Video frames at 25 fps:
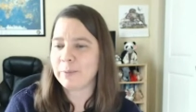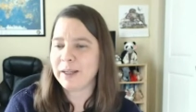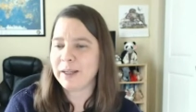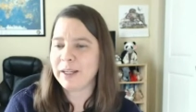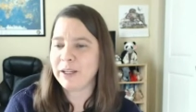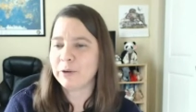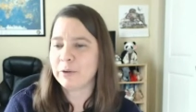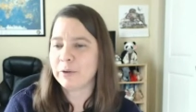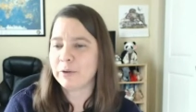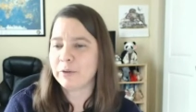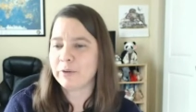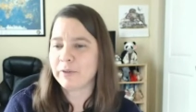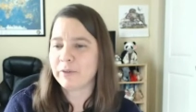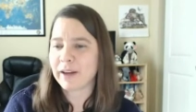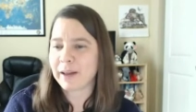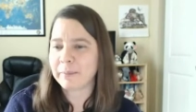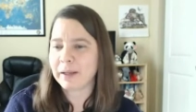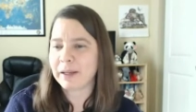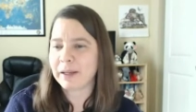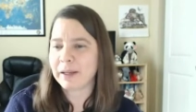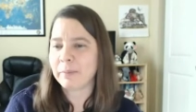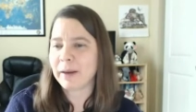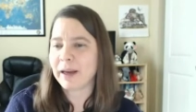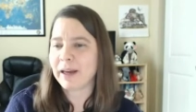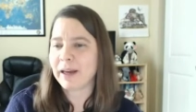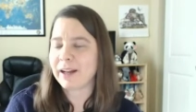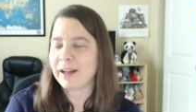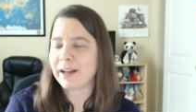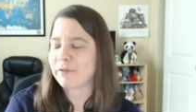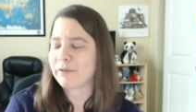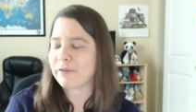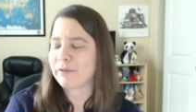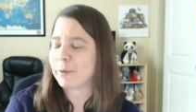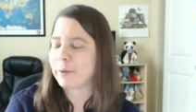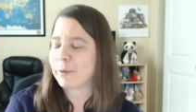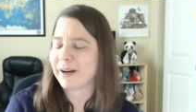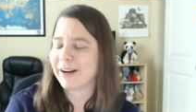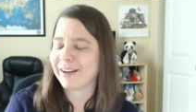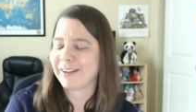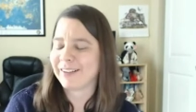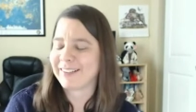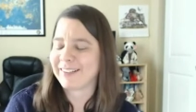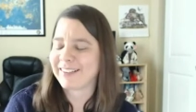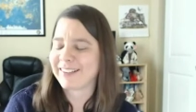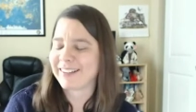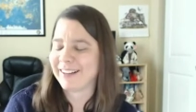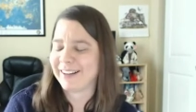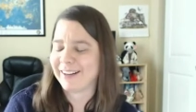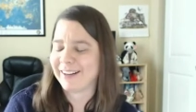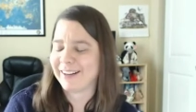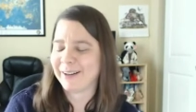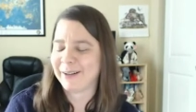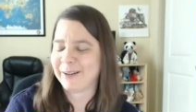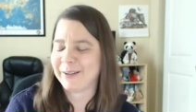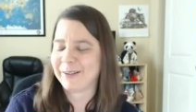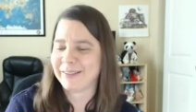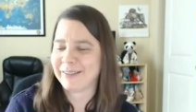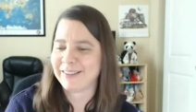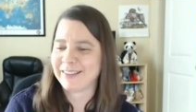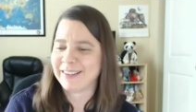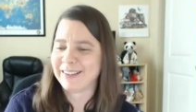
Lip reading: me, you'll find me about everywhere. So